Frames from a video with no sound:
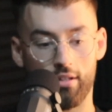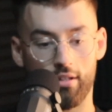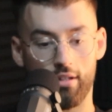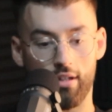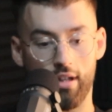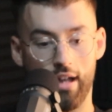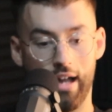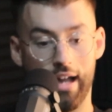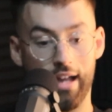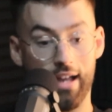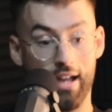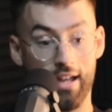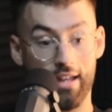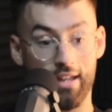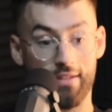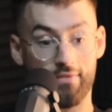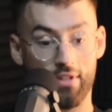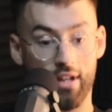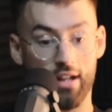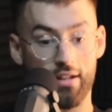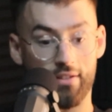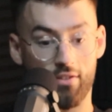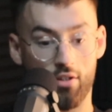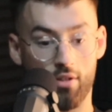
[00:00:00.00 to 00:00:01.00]
I even
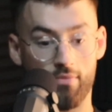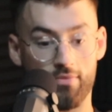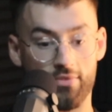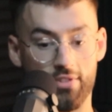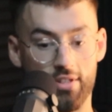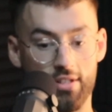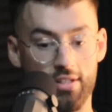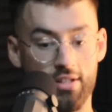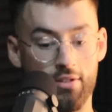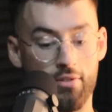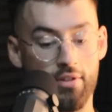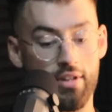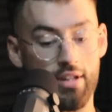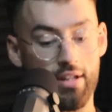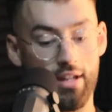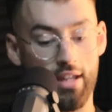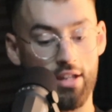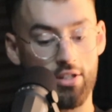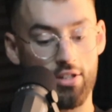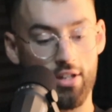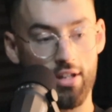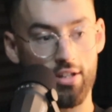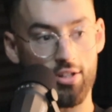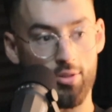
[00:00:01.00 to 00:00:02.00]
had a conversation on, you need
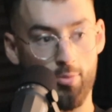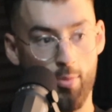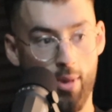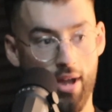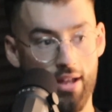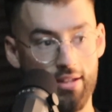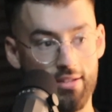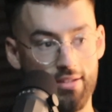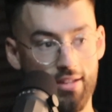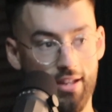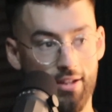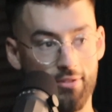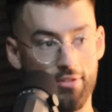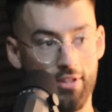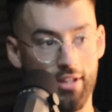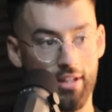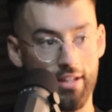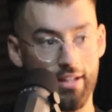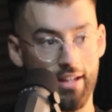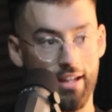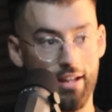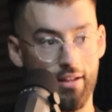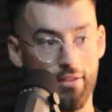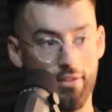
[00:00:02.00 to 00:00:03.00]
to change your mindset. I was like,
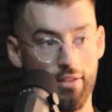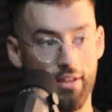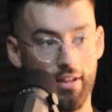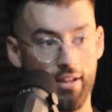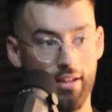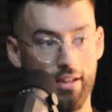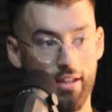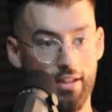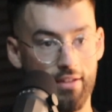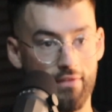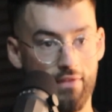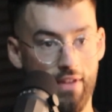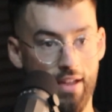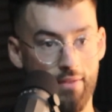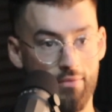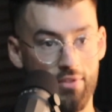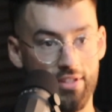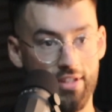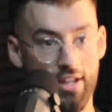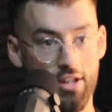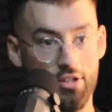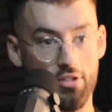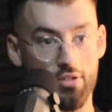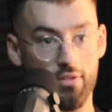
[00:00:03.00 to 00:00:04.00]
you need to think of every
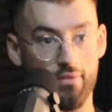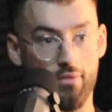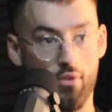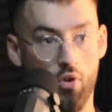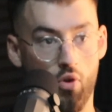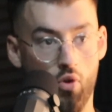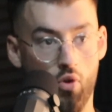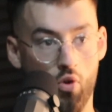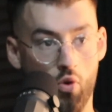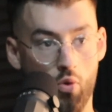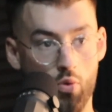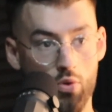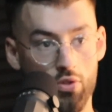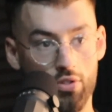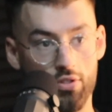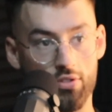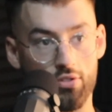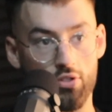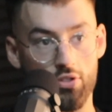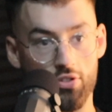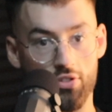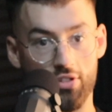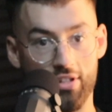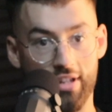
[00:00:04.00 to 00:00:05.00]
session of always
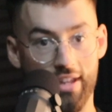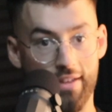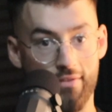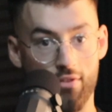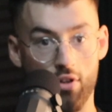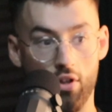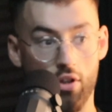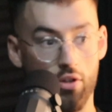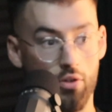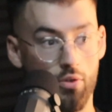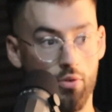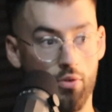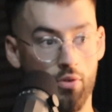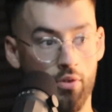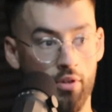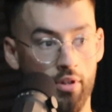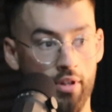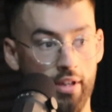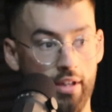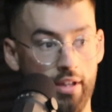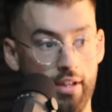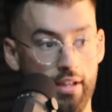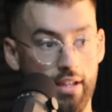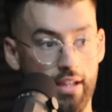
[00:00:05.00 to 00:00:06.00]
just giving it a go.
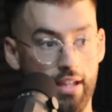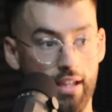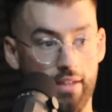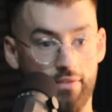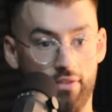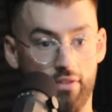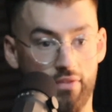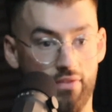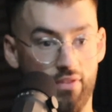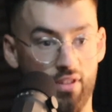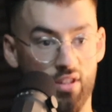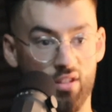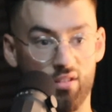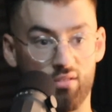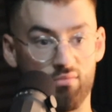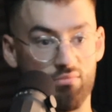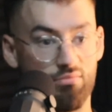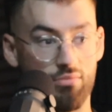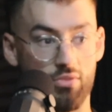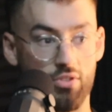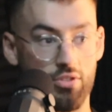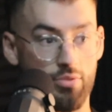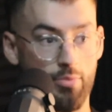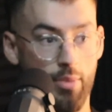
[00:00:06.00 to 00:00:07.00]
If you fail,
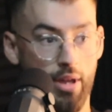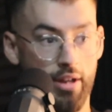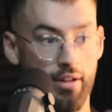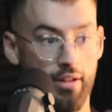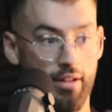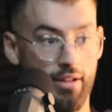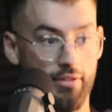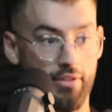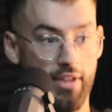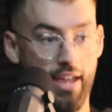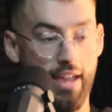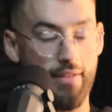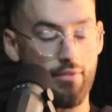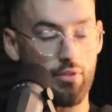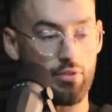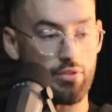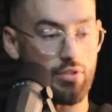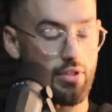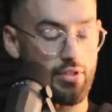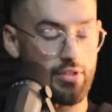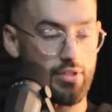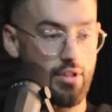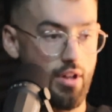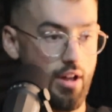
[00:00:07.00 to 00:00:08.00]
doesn't matter. I was like, everyone's
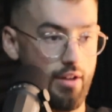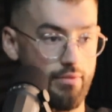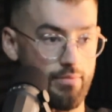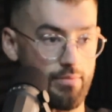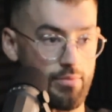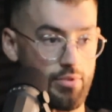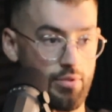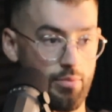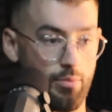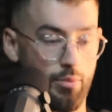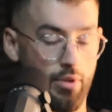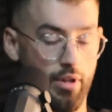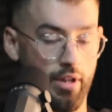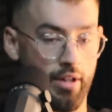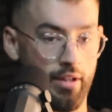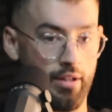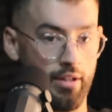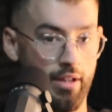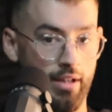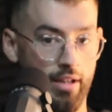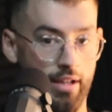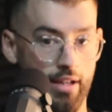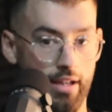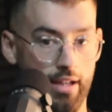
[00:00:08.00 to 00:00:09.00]
got to start from somewhere.
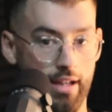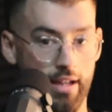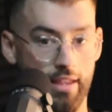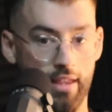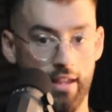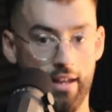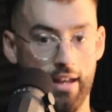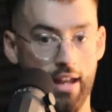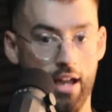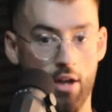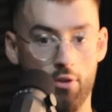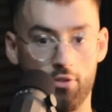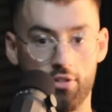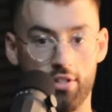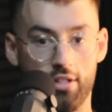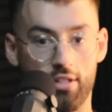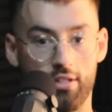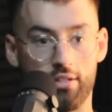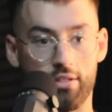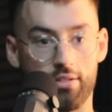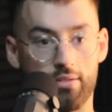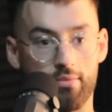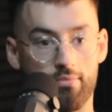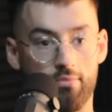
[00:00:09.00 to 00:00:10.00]
And then now
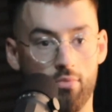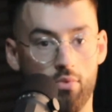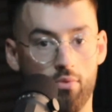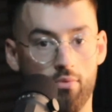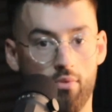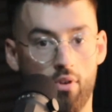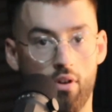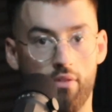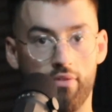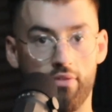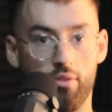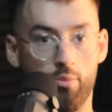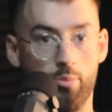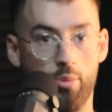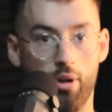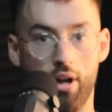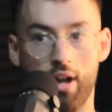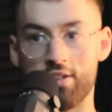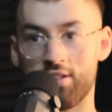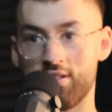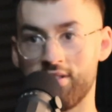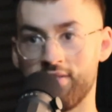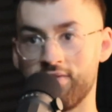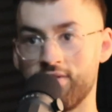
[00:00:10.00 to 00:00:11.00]
she's off the bar
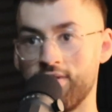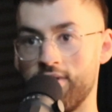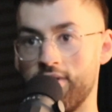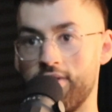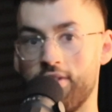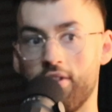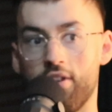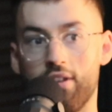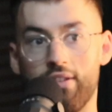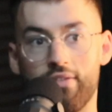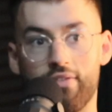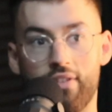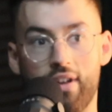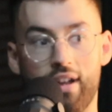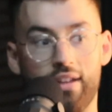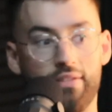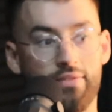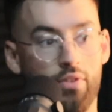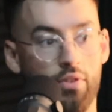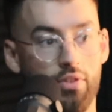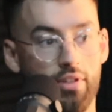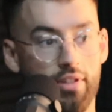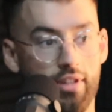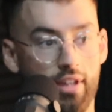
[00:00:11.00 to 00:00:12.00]
and lifting 35,
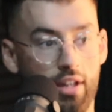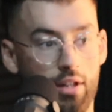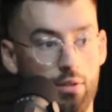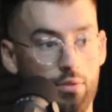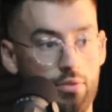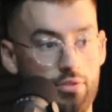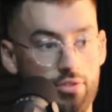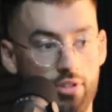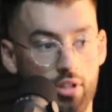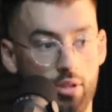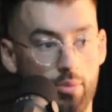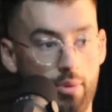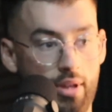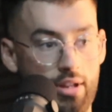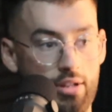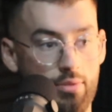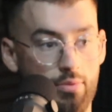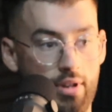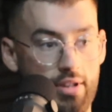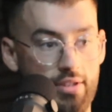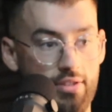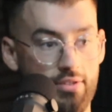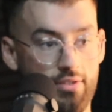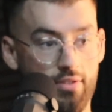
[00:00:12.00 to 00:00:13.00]
40 kilos on the bench
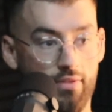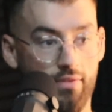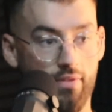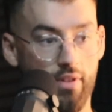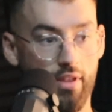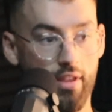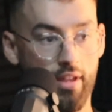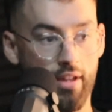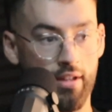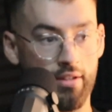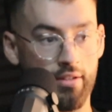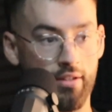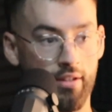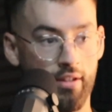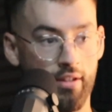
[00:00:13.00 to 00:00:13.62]
press and stuff like that.